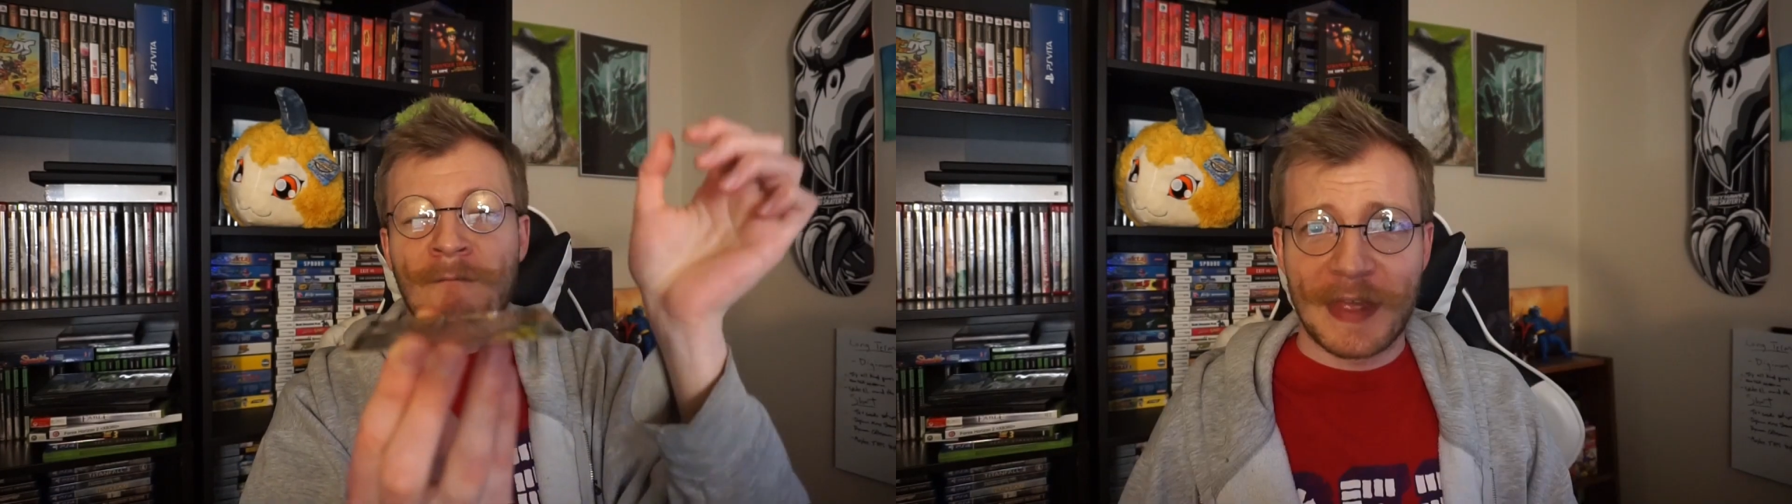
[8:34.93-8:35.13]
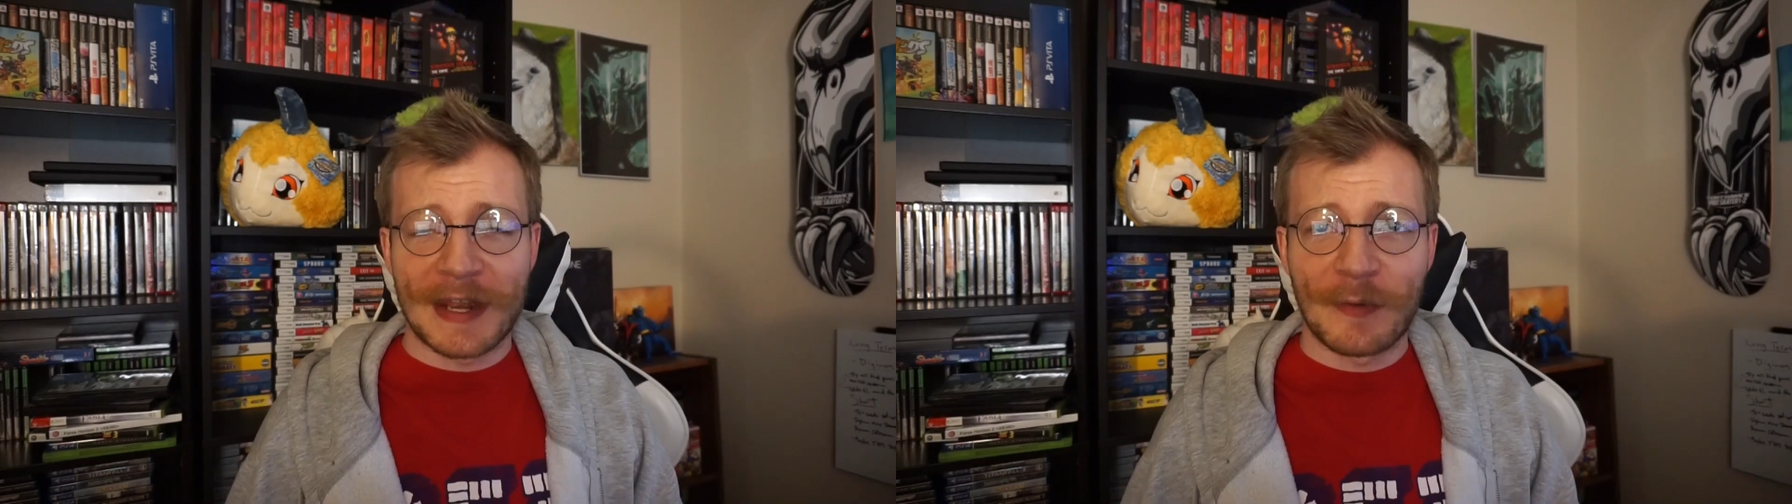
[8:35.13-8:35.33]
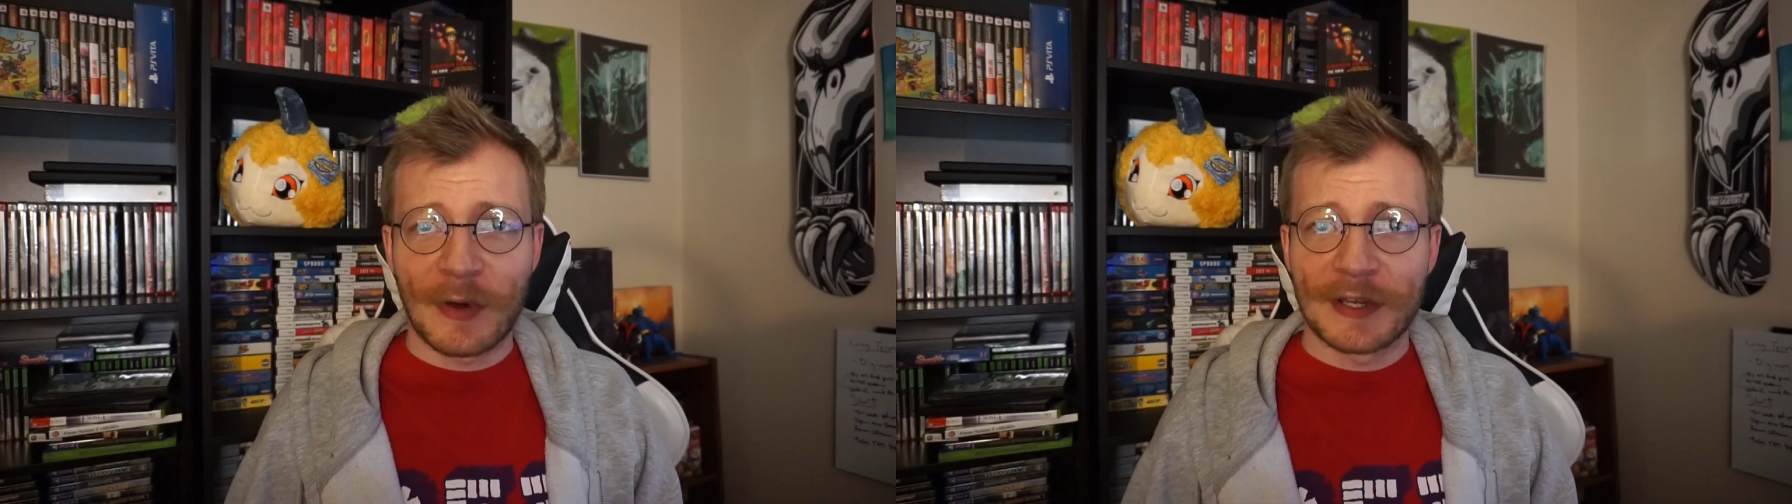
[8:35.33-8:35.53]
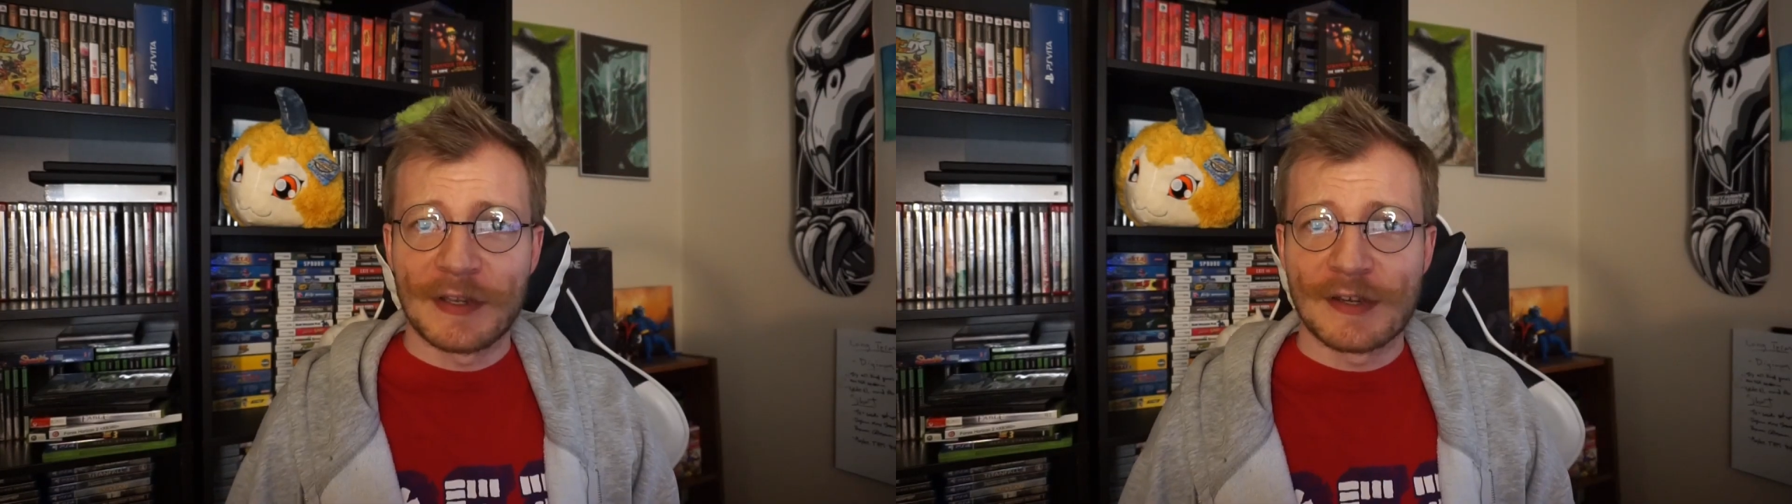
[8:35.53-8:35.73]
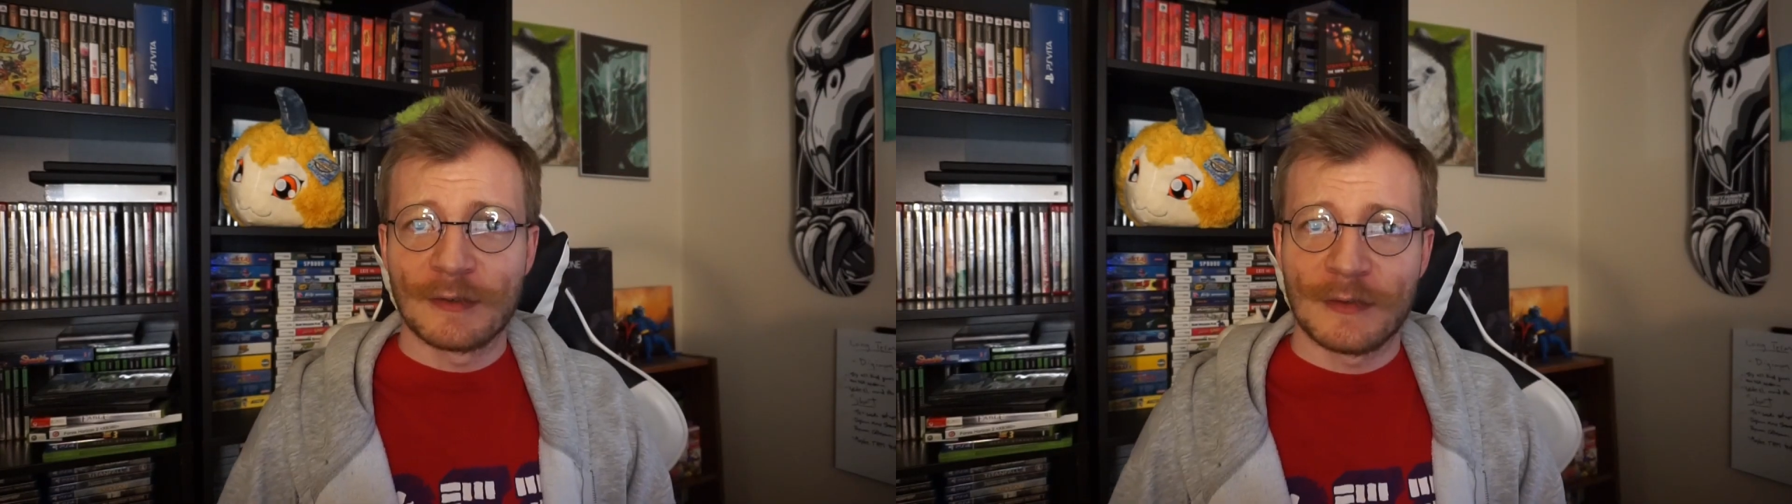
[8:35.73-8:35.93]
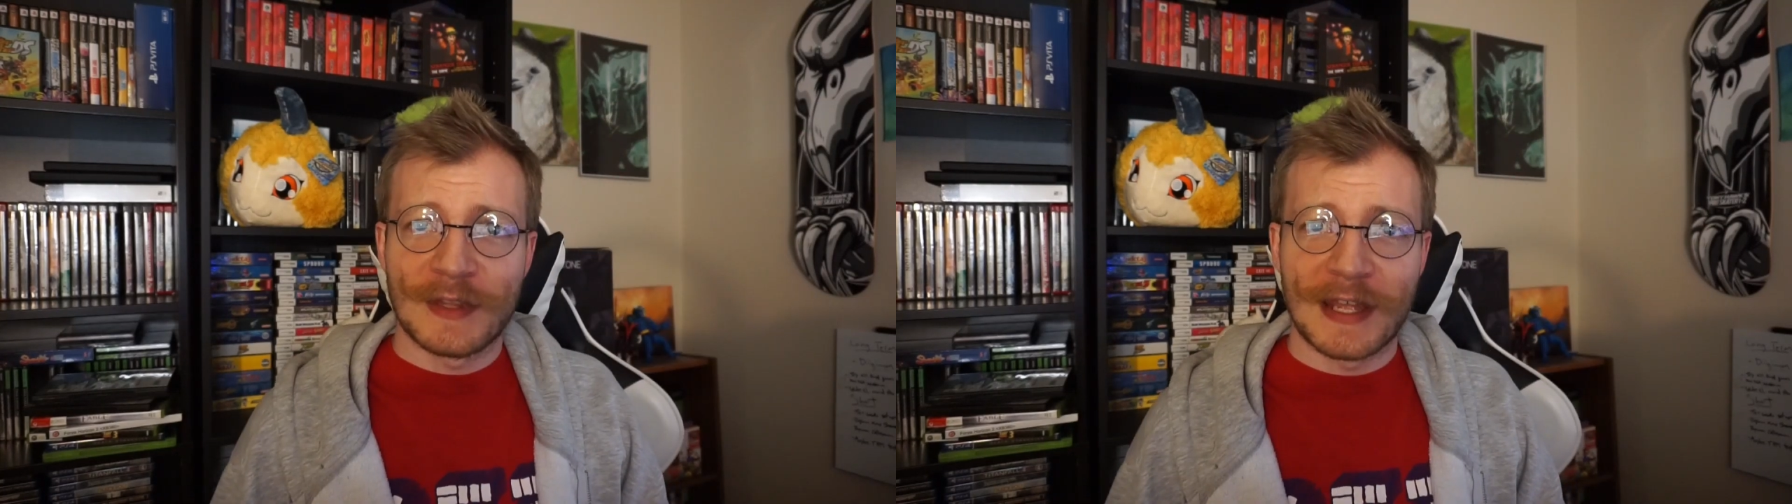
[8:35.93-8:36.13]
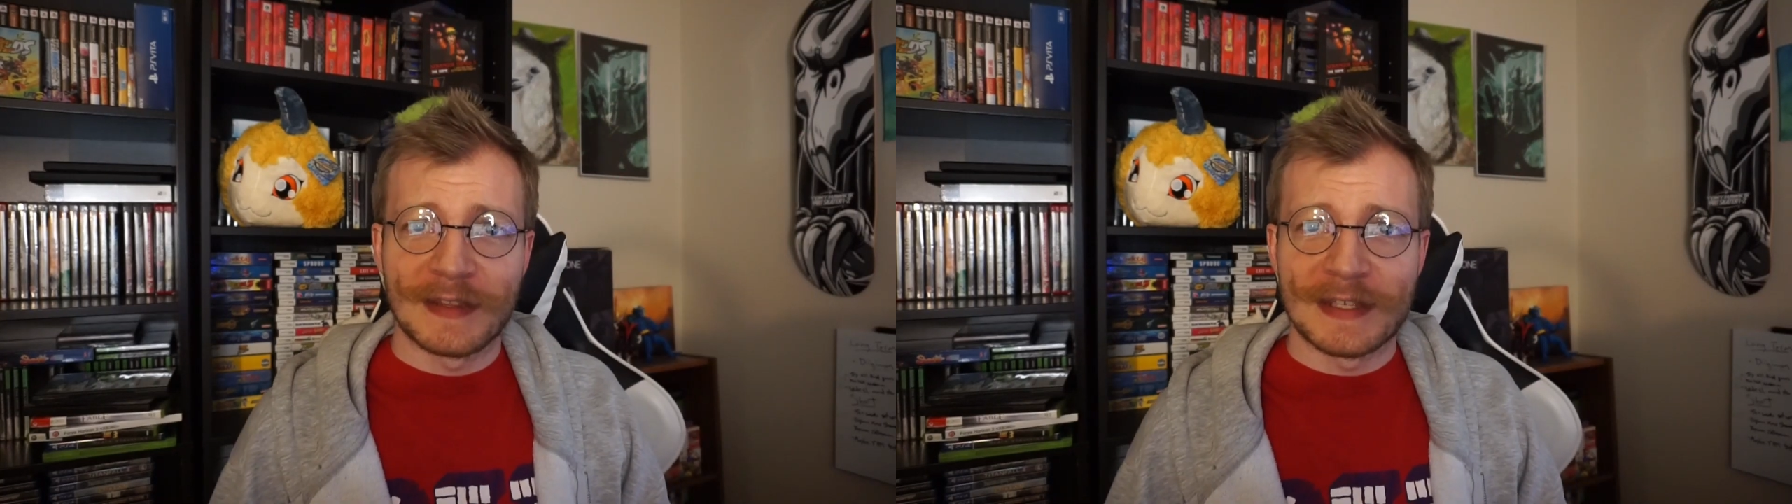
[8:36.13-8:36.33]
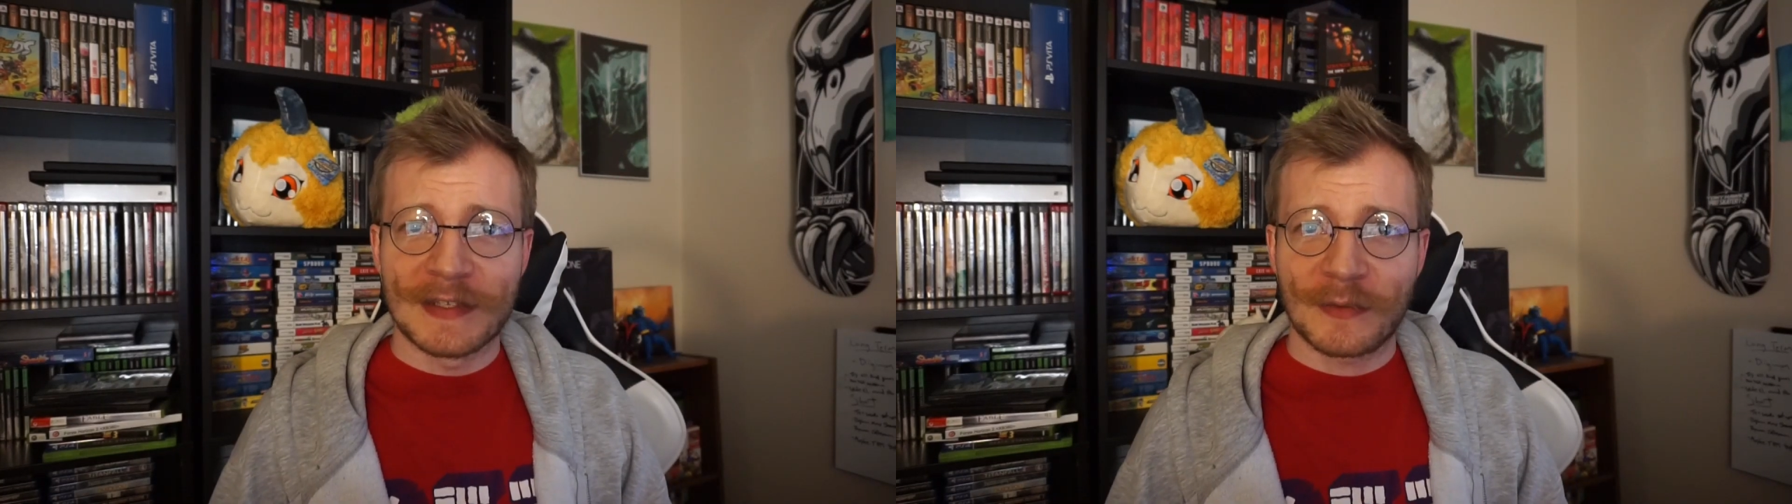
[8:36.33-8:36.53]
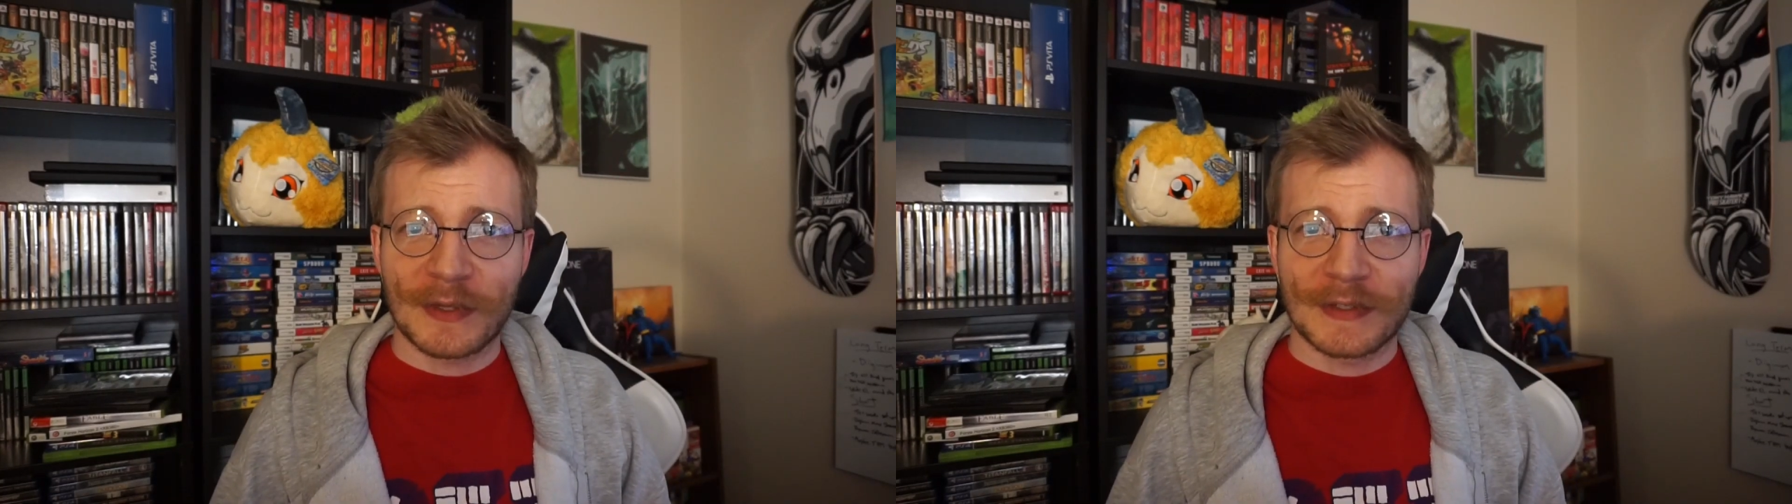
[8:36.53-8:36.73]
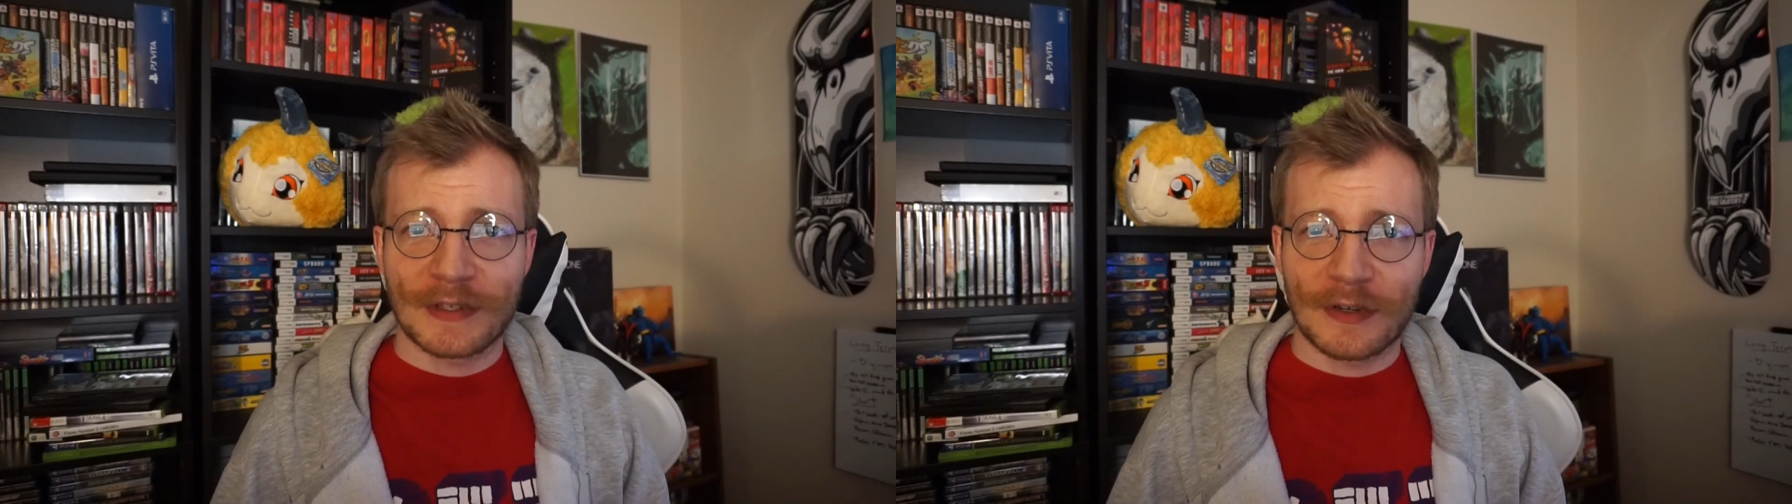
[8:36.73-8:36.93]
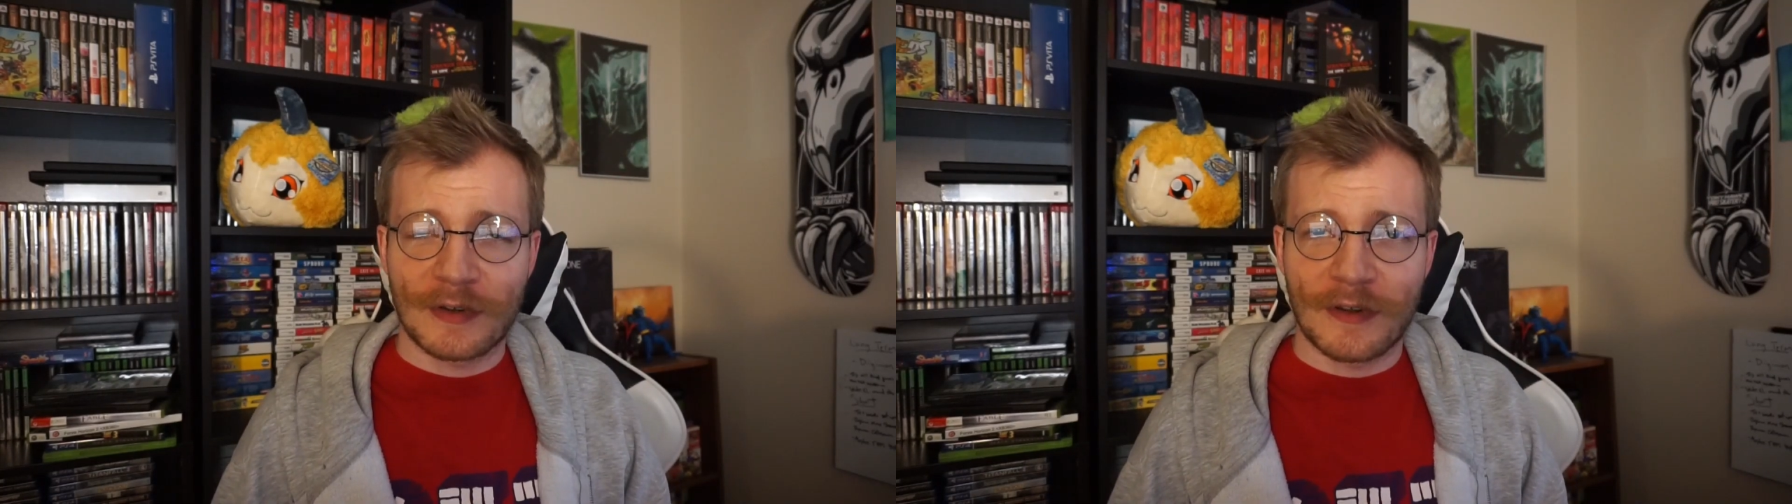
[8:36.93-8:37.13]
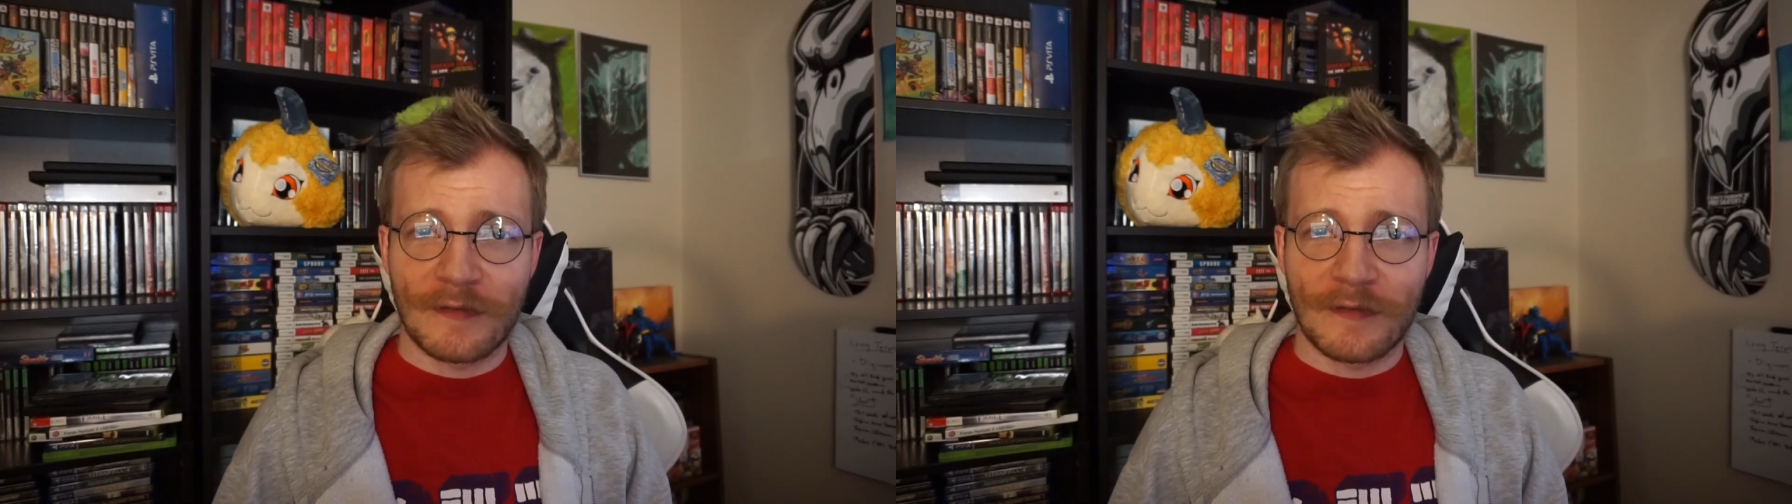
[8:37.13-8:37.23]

And I want to note that these ones are